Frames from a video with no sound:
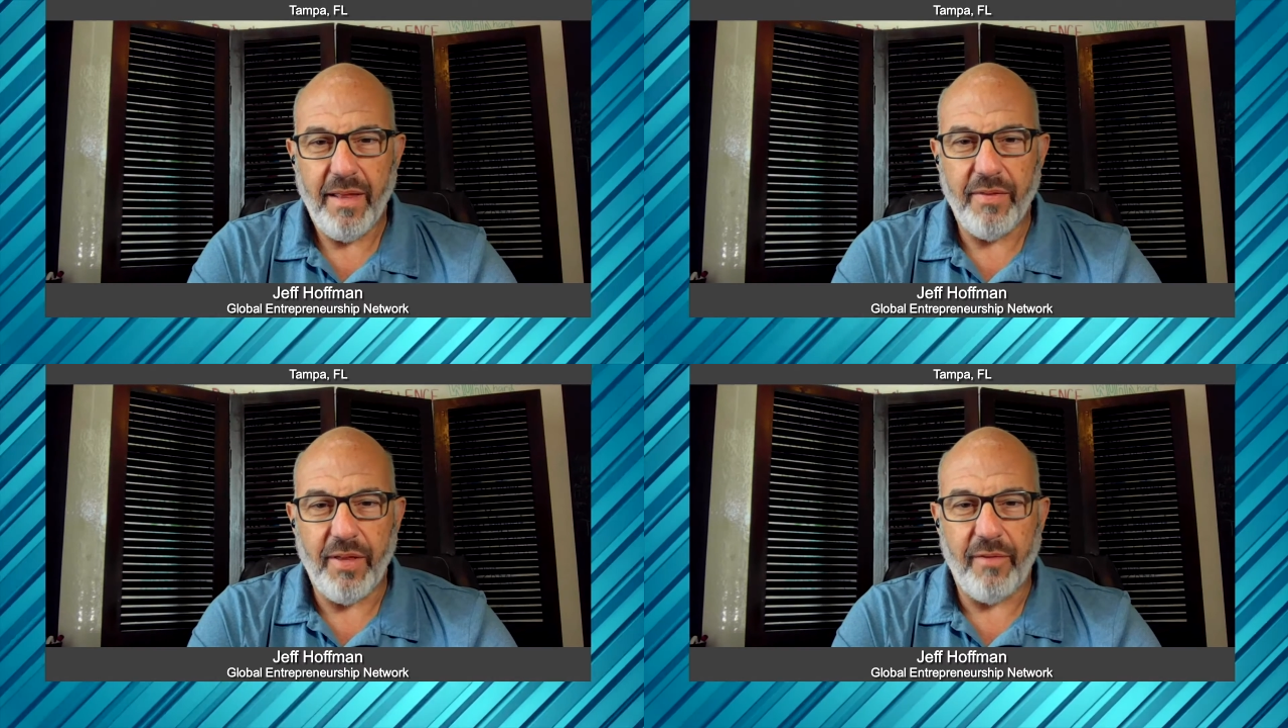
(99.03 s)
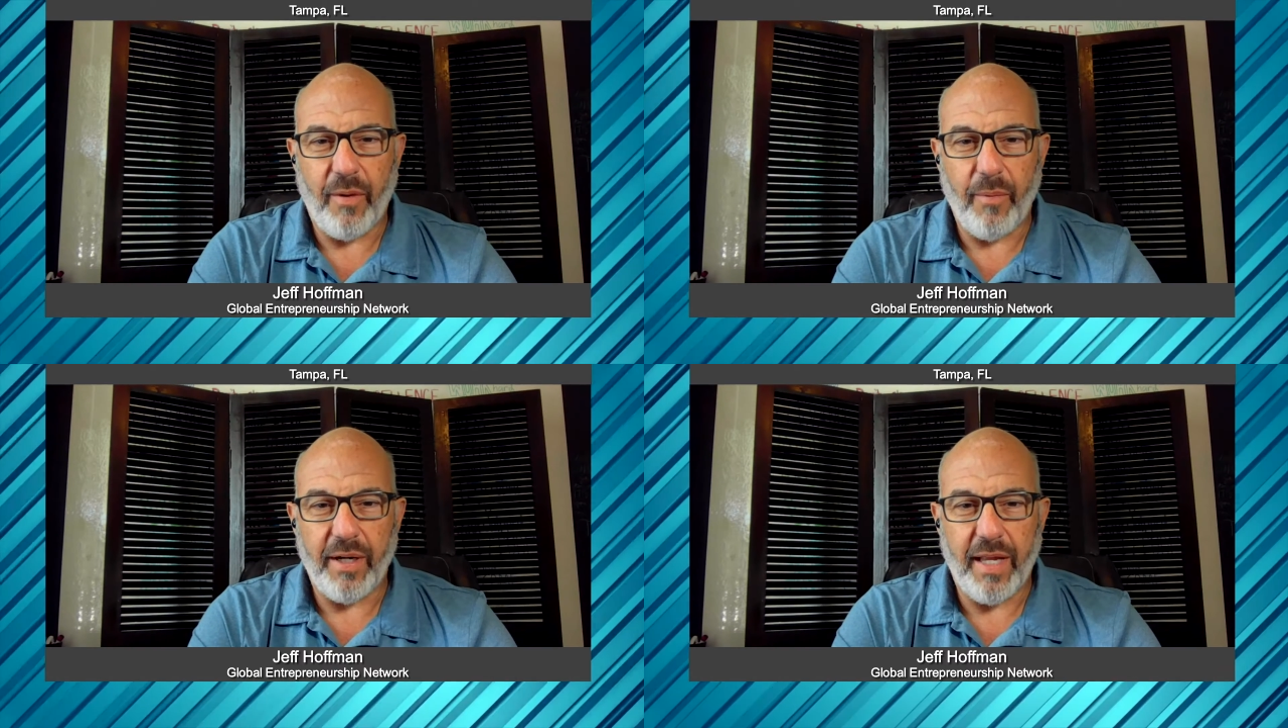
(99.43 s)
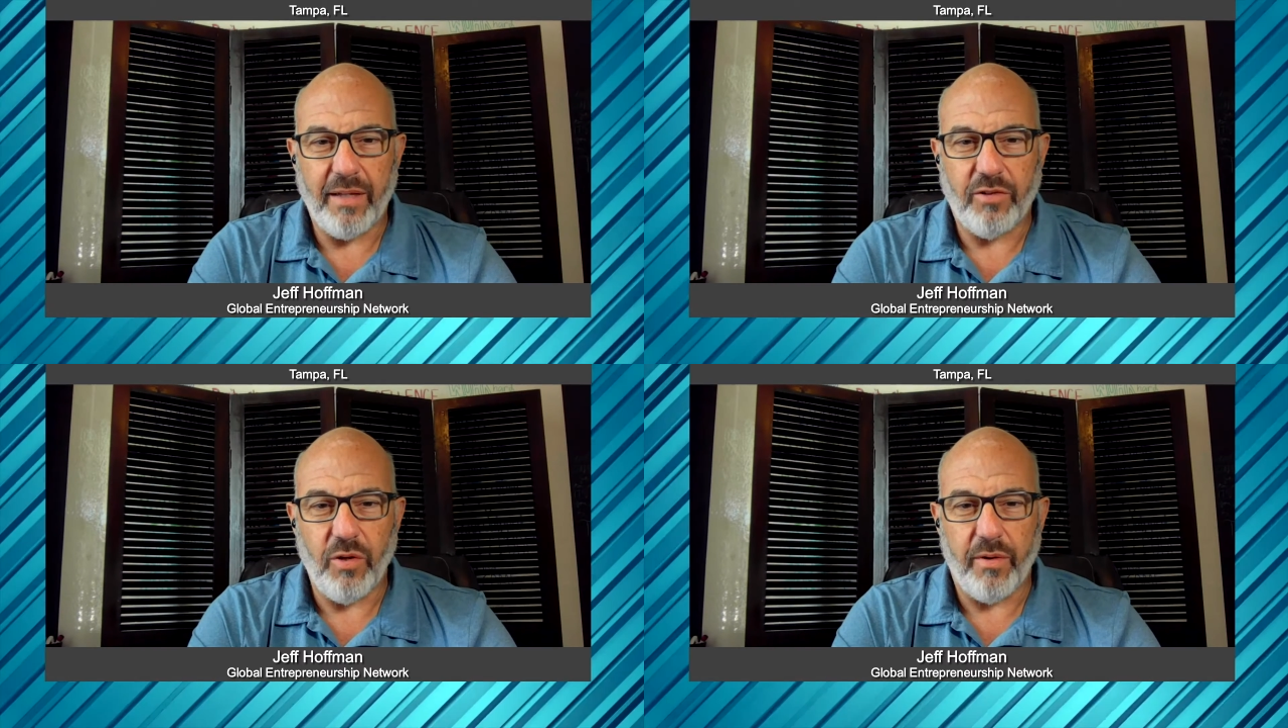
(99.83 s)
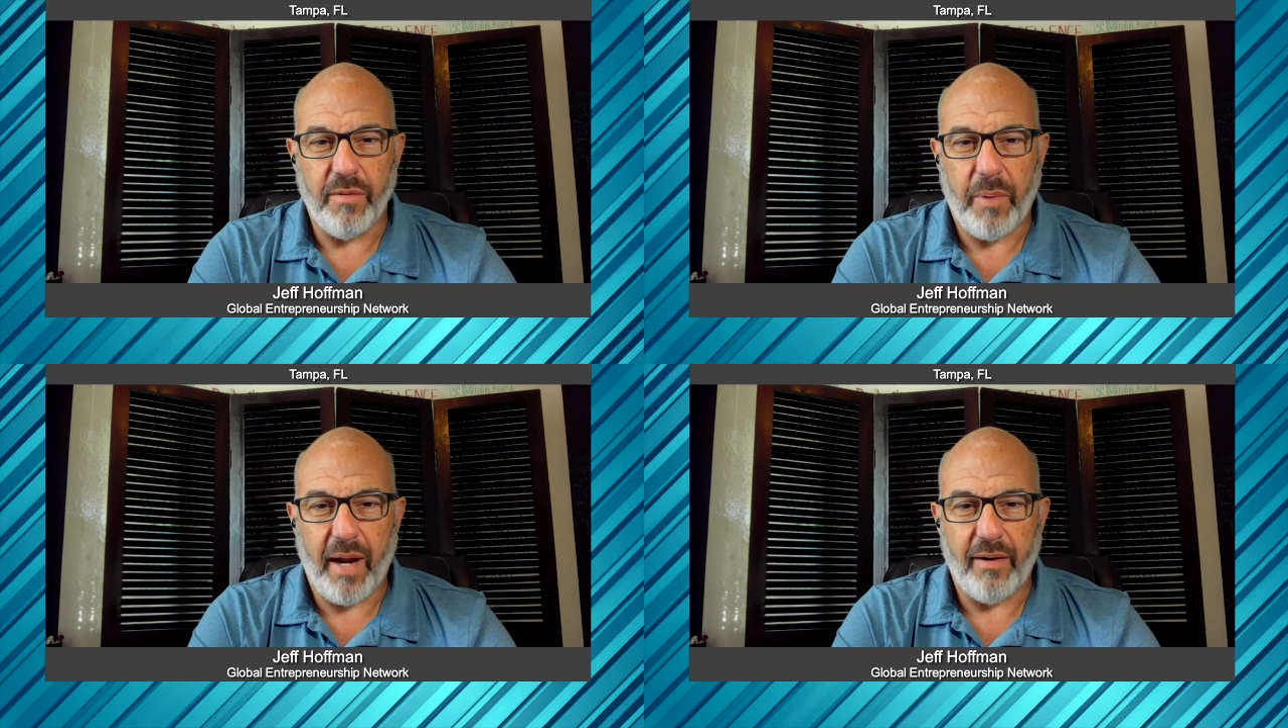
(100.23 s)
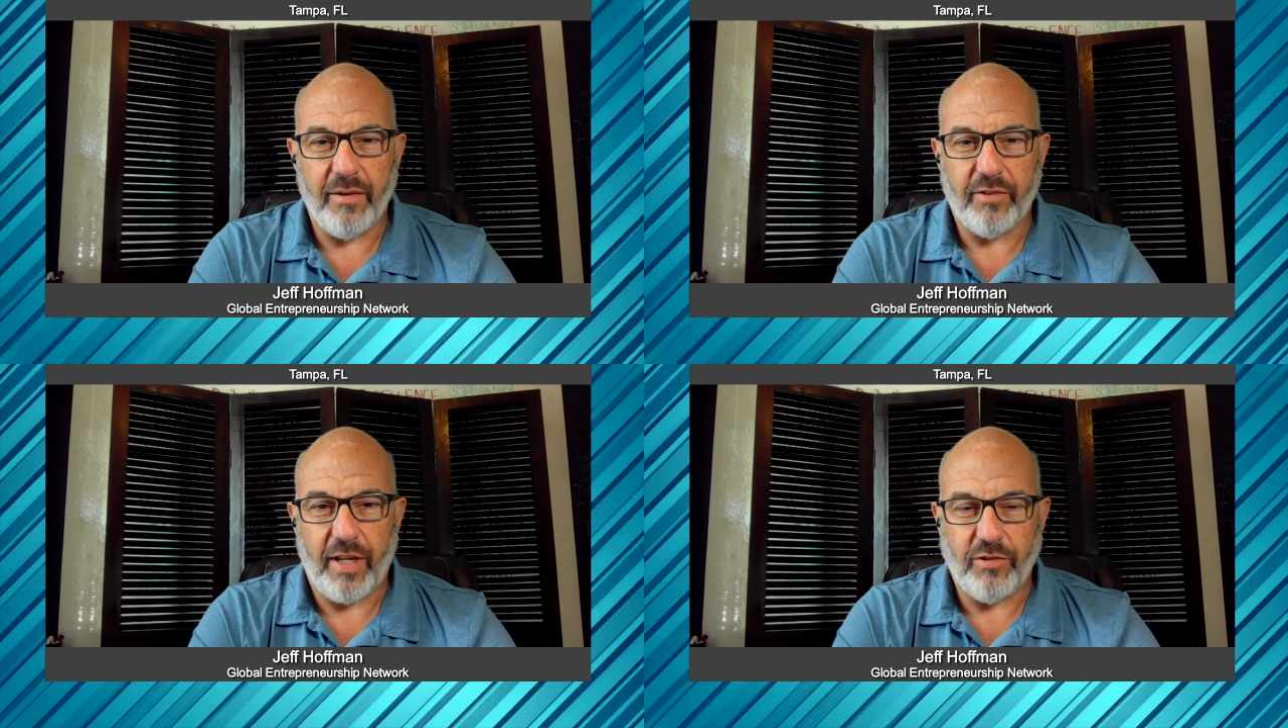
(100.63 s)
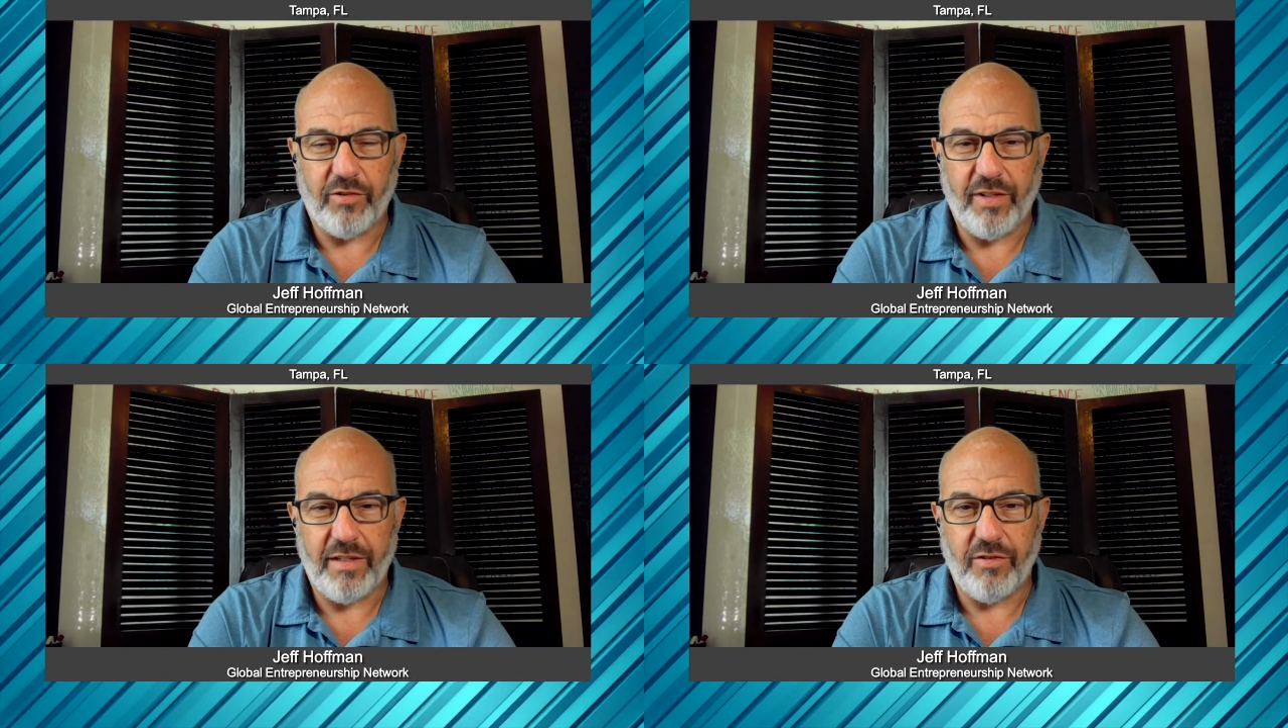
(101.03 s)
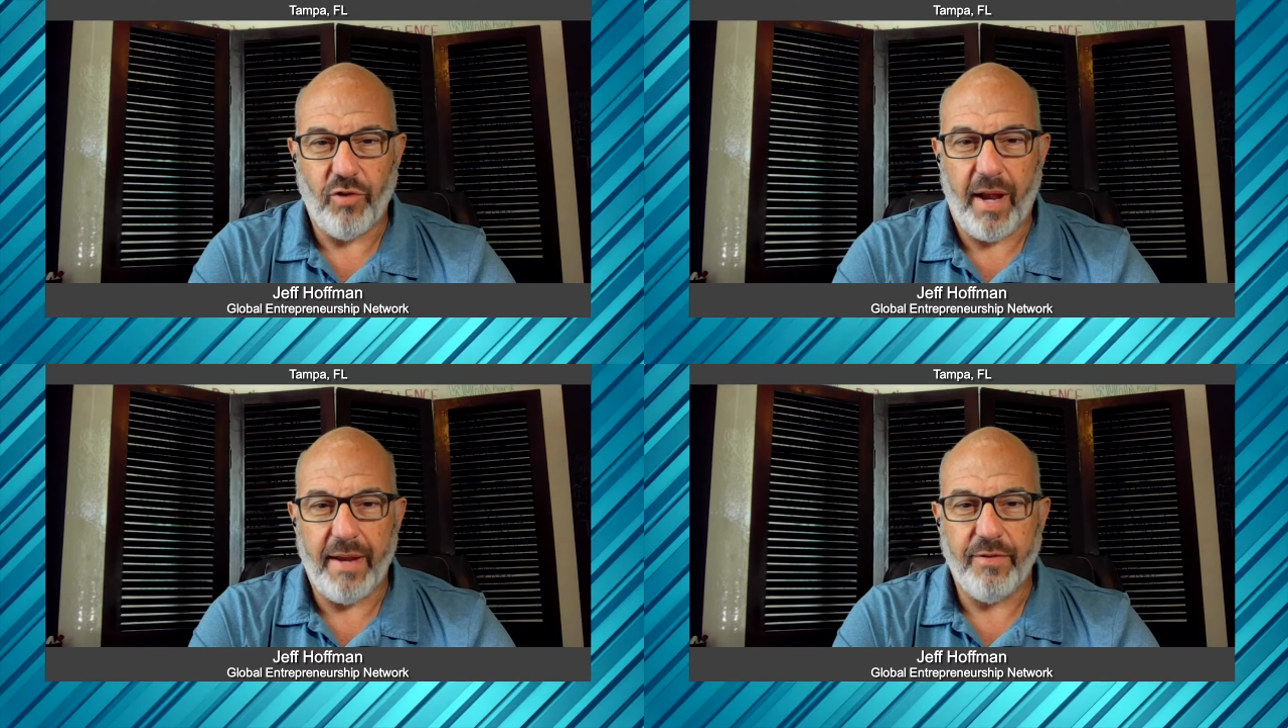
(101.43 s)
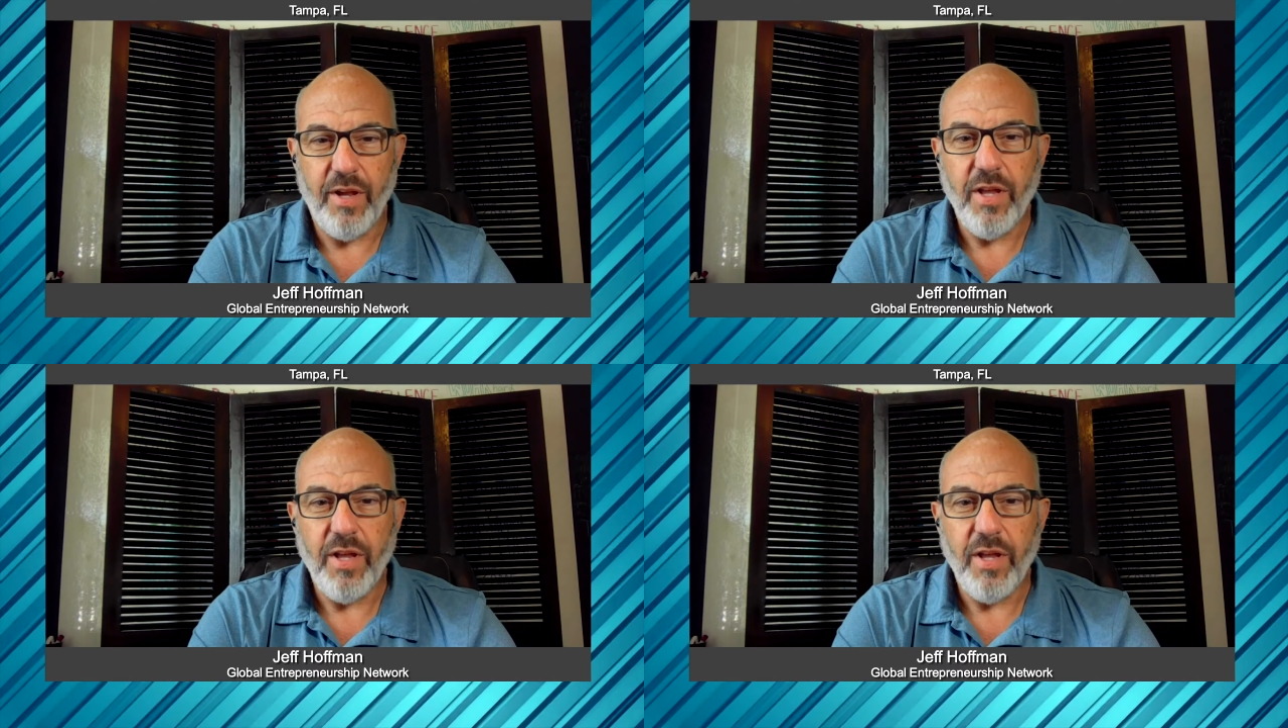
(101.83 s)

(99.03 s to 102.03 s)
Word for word: then if I want to get 200 buyers, I just need to drive